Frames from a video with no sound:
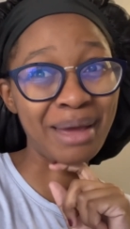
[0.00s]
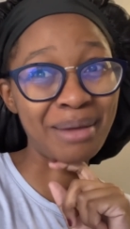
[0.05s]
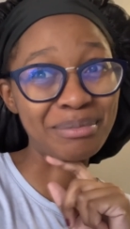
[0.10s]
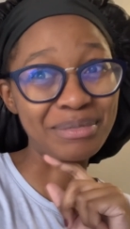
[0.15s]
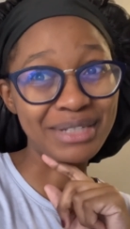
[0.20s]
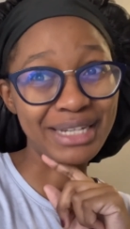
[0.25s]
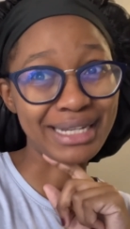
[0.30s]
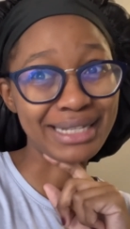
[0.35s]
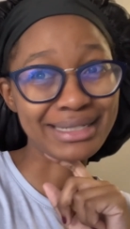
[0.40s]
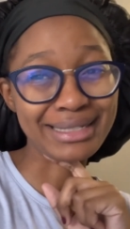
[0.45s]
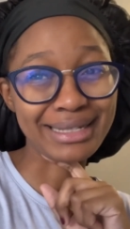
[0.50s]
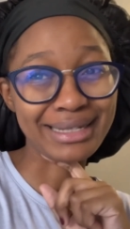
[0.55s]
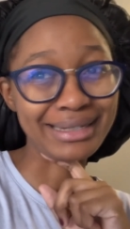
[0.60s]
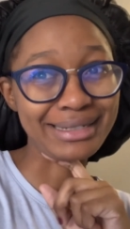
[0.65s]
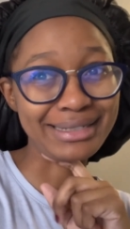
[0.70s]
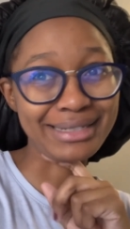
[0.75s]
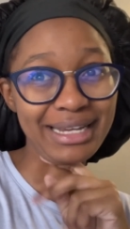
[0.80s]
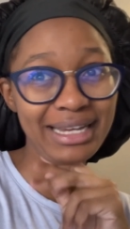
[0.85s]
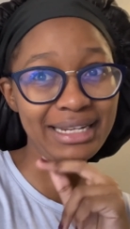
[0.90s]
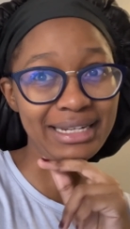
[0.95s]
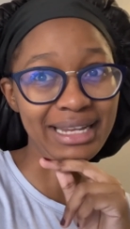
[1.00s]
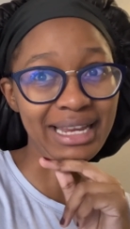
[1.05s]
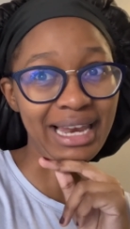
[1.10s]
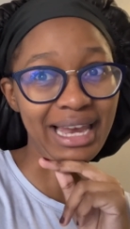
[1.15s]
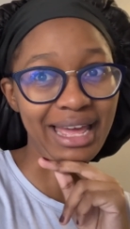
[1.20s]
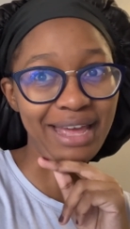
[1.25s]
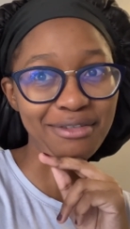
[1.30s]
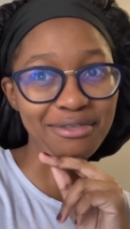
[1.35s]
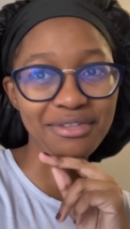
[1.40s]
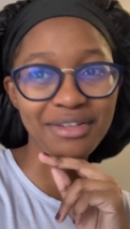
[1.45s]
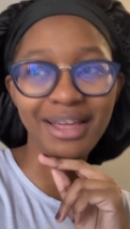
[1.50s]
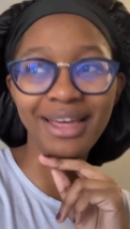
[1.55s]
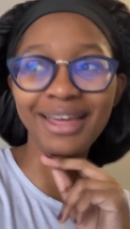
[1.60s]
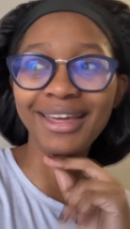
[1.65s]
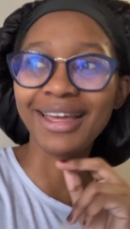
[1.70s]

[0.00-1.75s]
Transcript: update than a day in the life.